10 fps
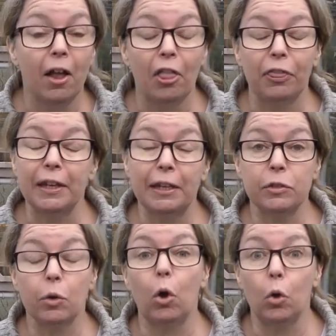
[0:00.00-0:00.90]
Thank you
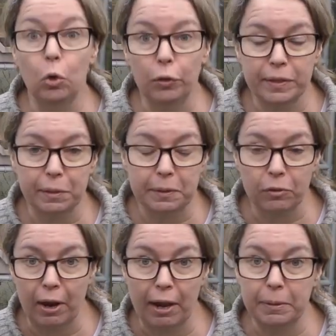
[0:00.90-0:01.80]
to all the
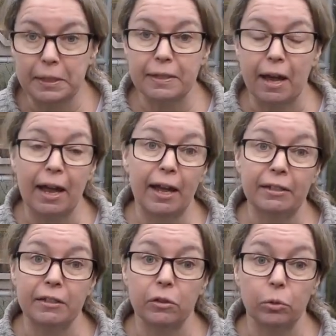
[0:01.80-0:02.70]
subscribers,
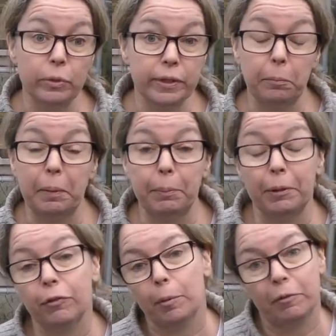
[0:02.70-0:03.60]
and also people
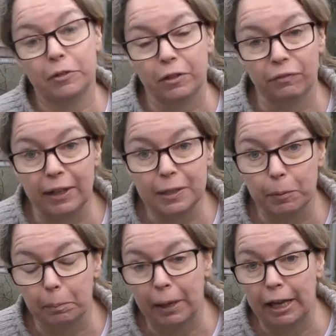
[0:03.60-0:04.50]
who've come over to the
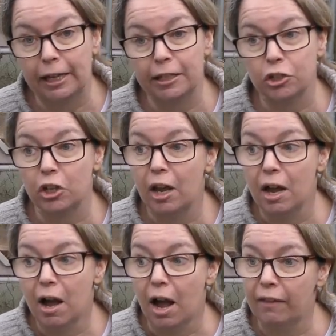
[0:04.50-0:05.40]
Facebook page
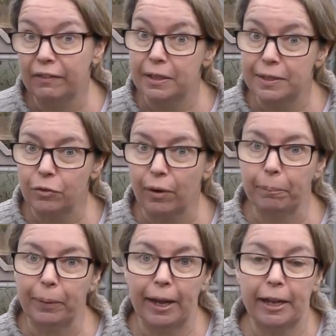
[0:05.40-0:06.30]
and the Instagram
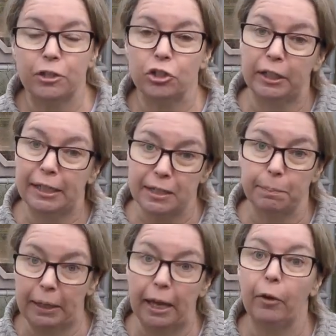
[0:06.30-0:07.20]
page, links
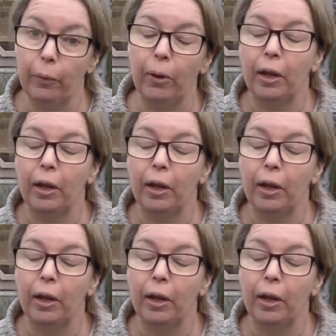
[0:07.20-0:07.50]
below.